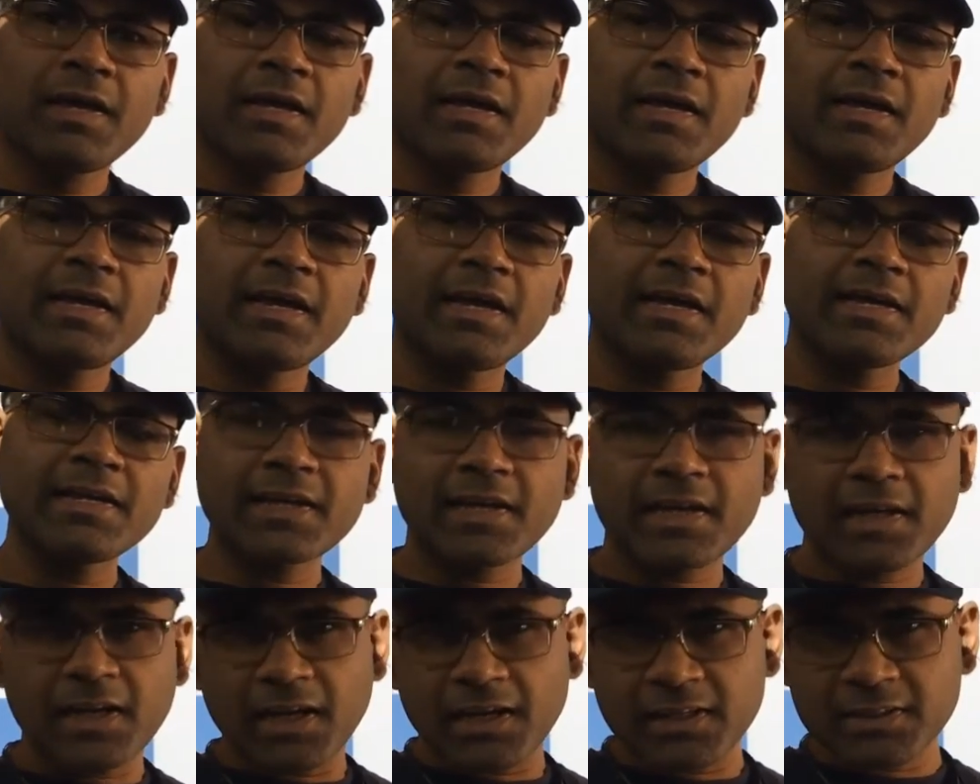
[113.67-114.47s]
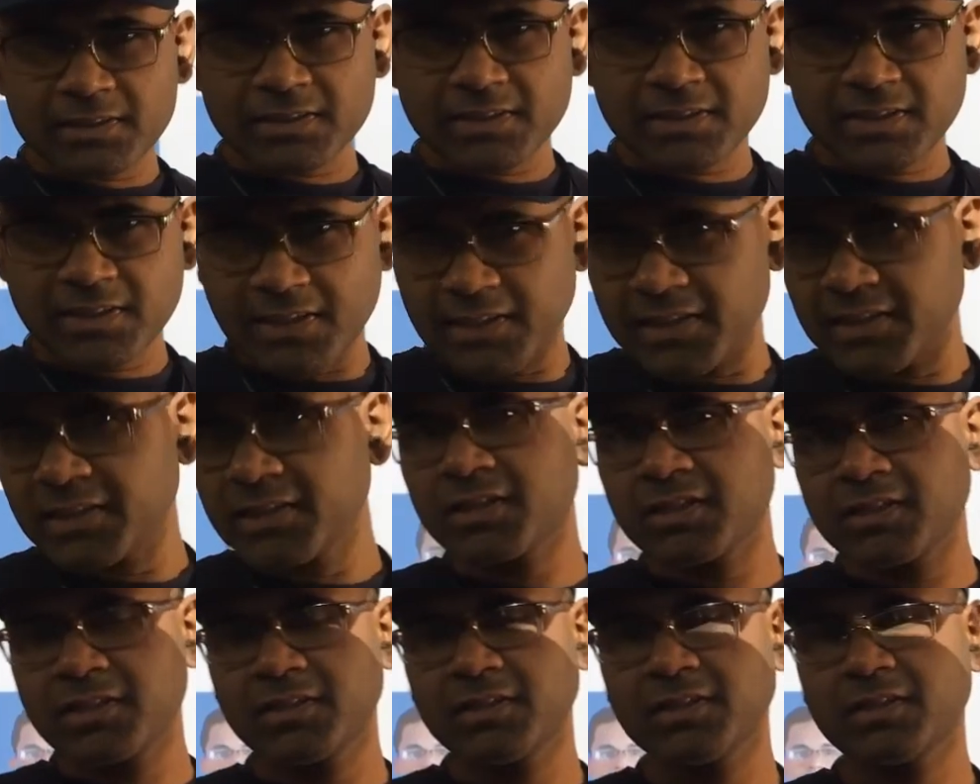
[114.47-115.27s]
In class
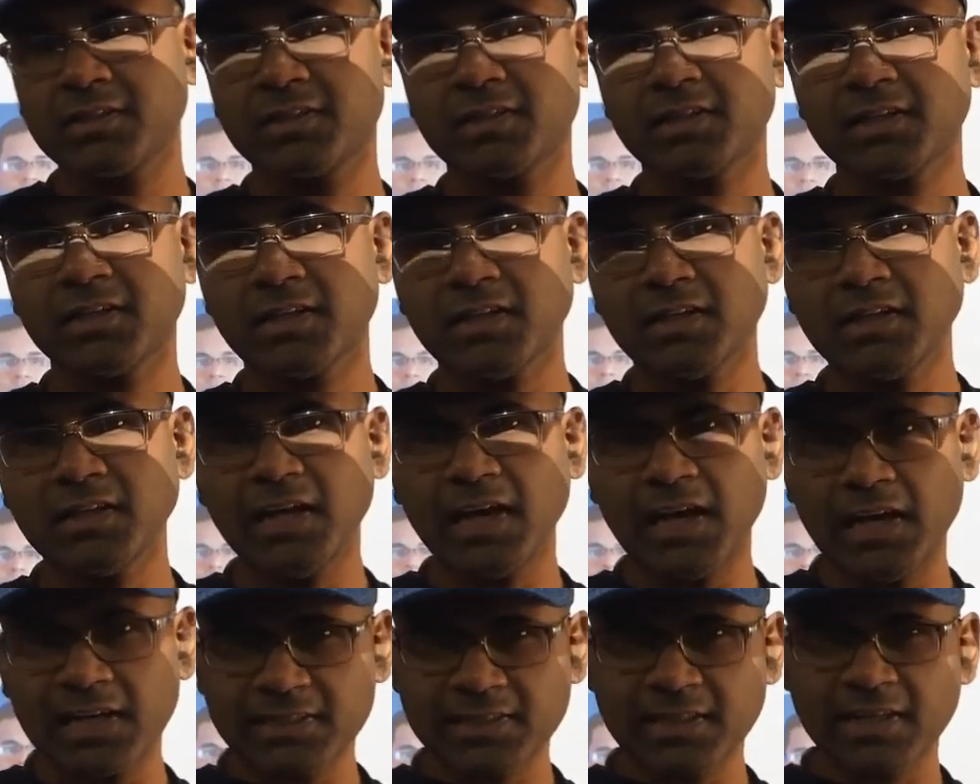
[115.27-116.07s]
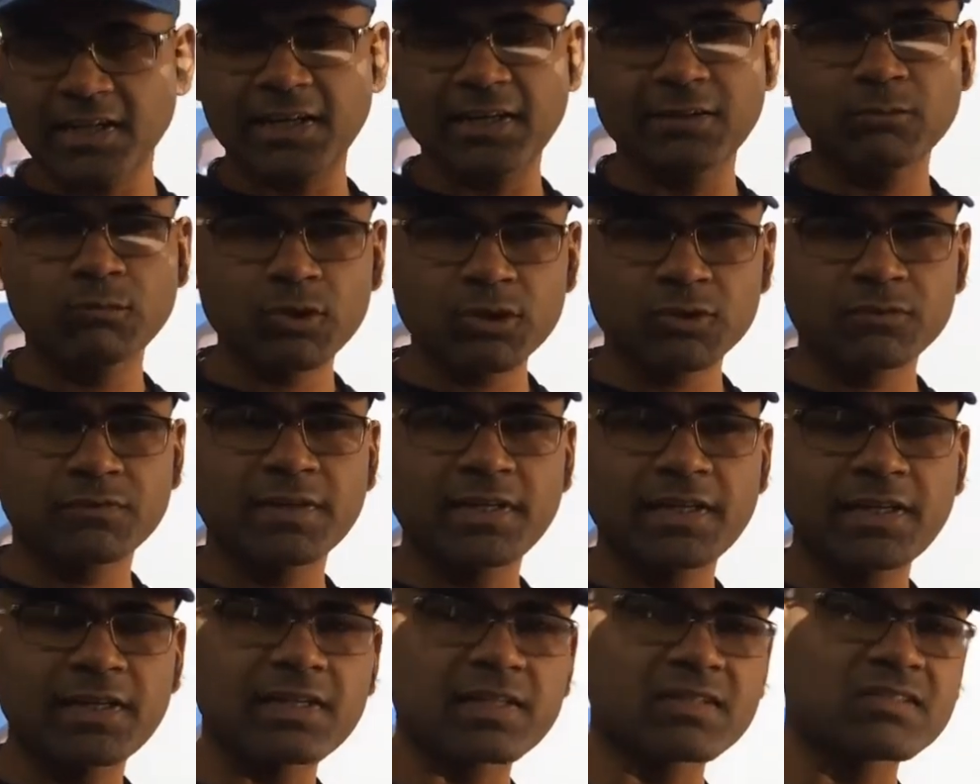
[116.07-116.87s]
10th, as I was
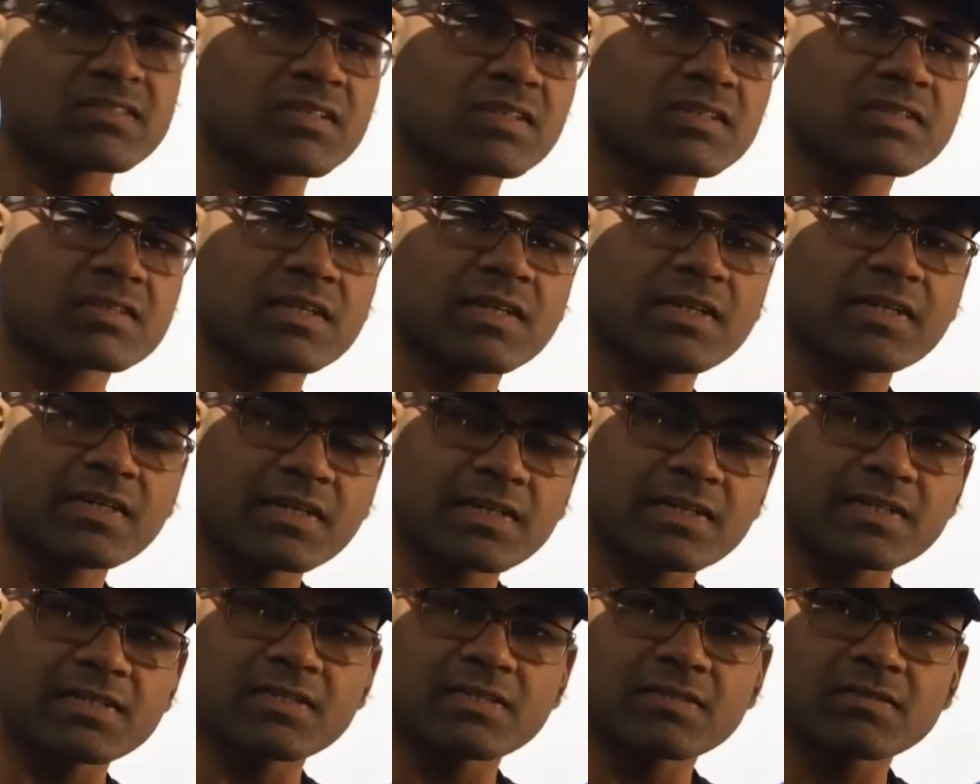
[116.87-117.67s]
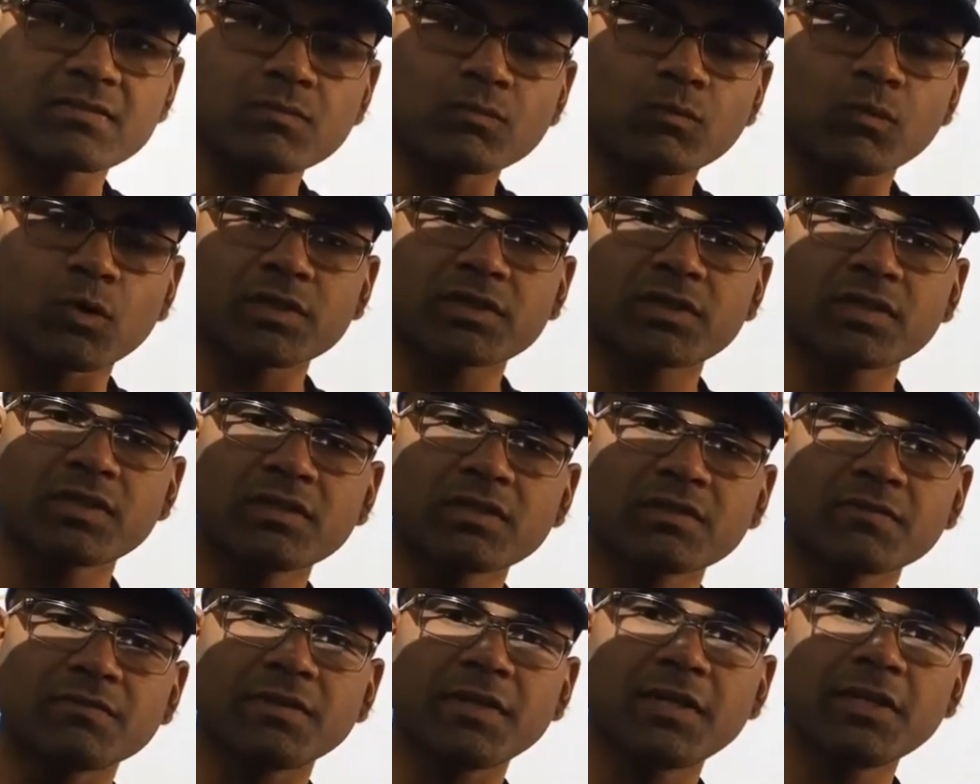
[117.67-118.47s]
very consistent and
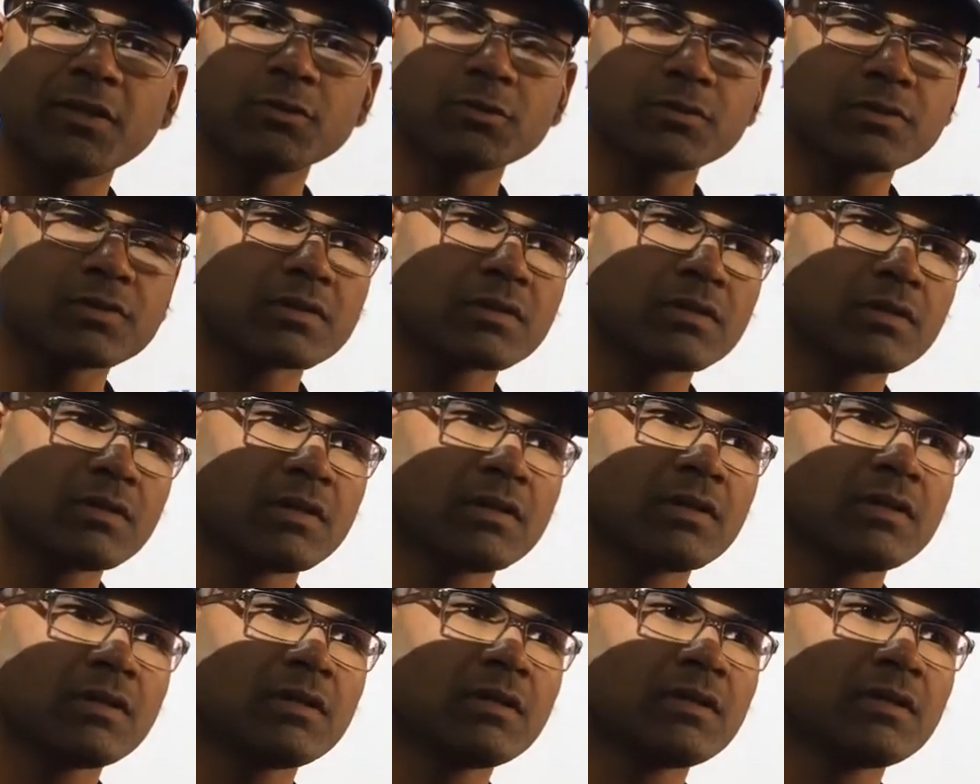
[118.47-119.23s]
watching the videos,